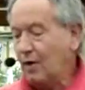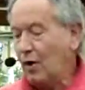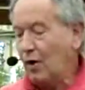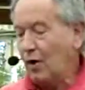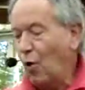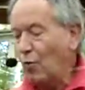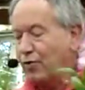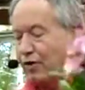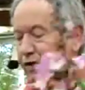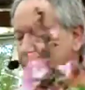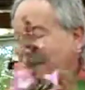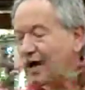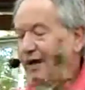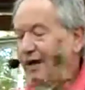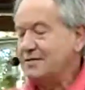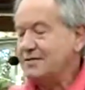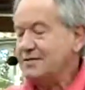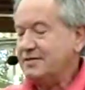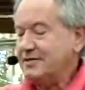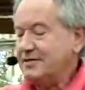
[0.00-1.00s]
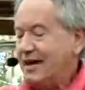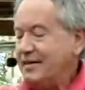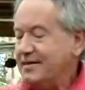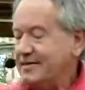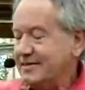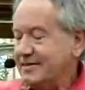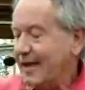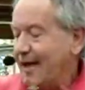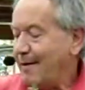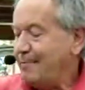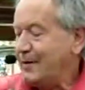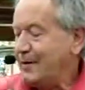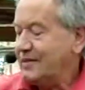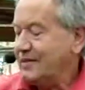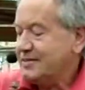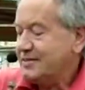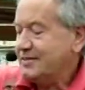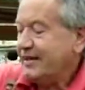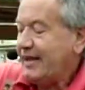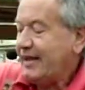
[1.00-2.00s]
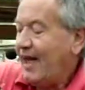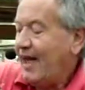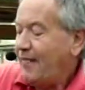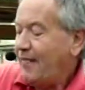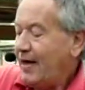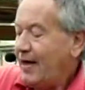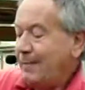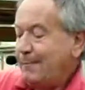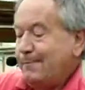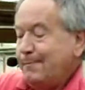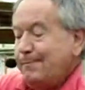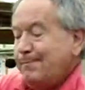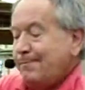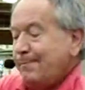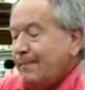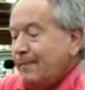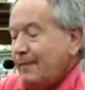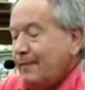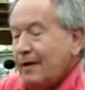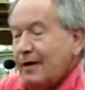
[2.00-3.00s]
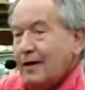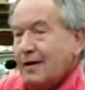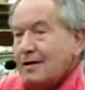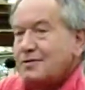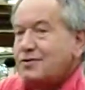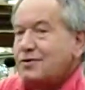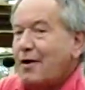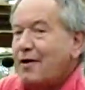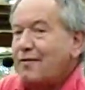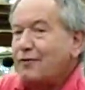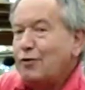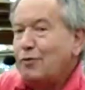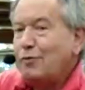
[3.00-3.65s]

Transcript: all the colours tend to get mixed together. So if you